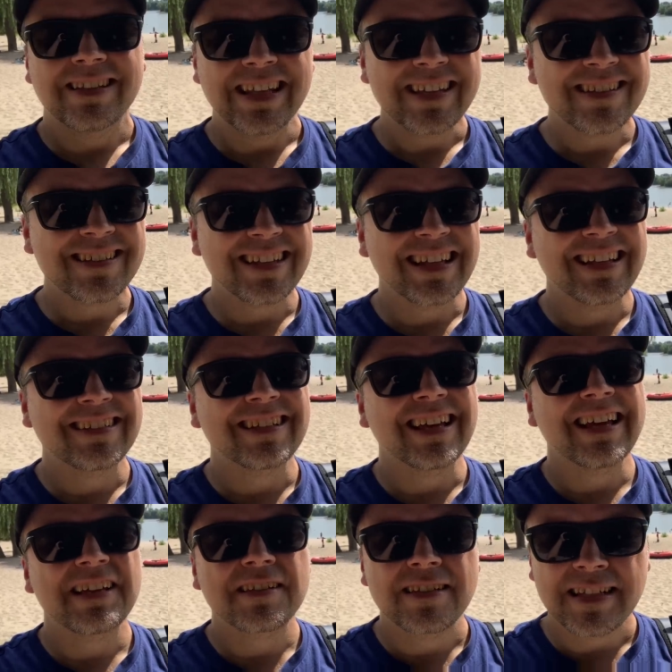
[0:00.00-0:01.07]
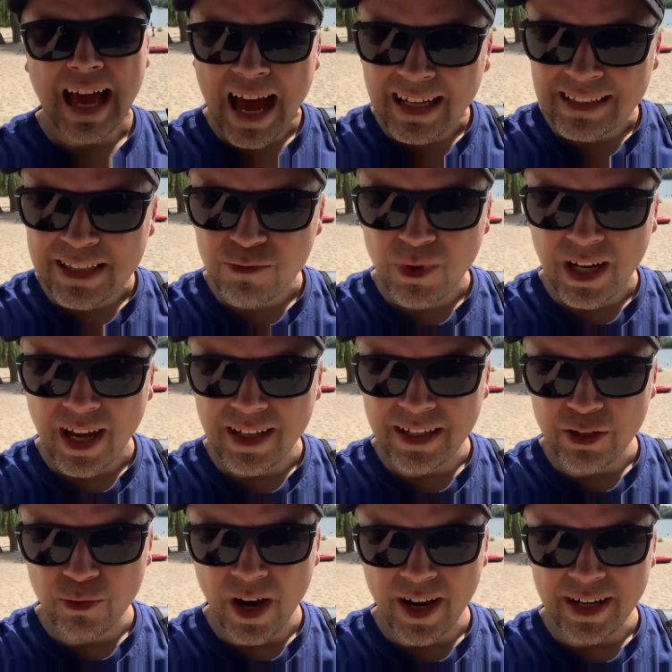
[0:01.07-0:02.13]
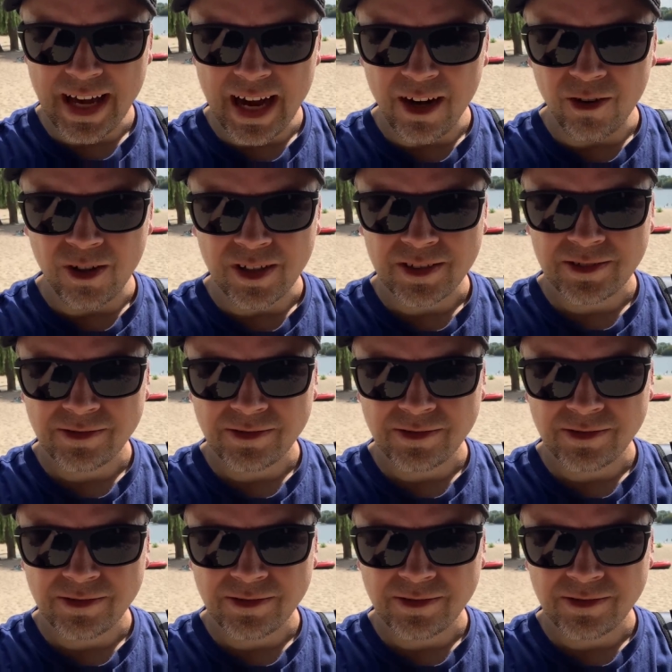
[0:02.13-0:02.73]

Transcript: This is exactly what I need right now.